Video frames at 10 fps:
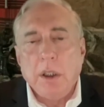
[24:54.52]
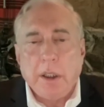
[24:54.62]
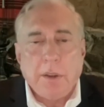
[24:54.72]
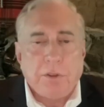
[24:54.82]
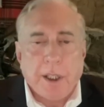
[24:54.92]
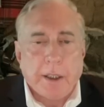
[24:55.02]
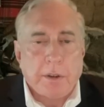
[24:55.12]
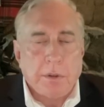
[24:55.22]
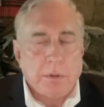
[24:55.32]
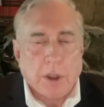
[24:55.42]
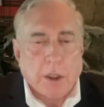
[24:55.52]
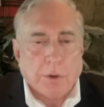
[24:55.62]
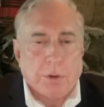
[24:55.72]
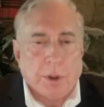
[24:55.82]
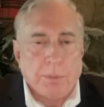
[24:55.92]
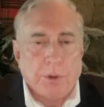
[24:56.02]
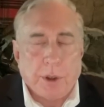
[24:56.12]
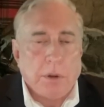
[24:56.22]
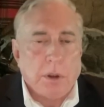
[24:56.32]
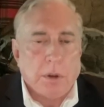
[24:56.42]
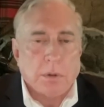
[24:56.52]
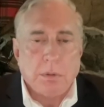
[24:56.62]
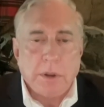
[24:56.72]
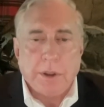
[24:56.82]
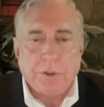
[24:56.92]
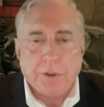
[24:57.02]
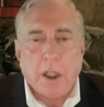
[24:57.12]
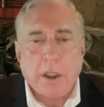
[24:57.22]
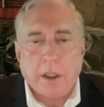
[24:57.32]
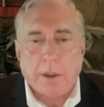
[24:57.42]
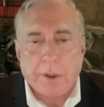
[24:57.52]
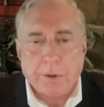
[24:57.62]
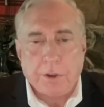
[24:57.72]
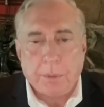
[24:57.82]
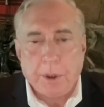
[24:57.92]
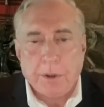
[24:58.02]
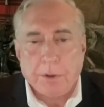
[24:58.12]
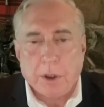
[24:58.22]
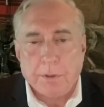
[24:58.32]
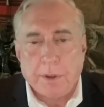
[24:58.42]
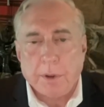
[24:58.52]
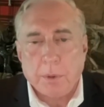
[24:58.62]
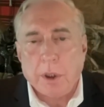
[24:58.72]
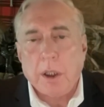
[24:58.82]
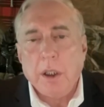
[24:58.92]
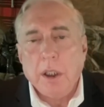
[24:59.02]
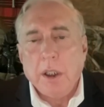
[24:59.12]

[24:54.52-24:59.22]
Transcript: In fact, Donald Trump said, no, it is not in our interest to be involved everywhere.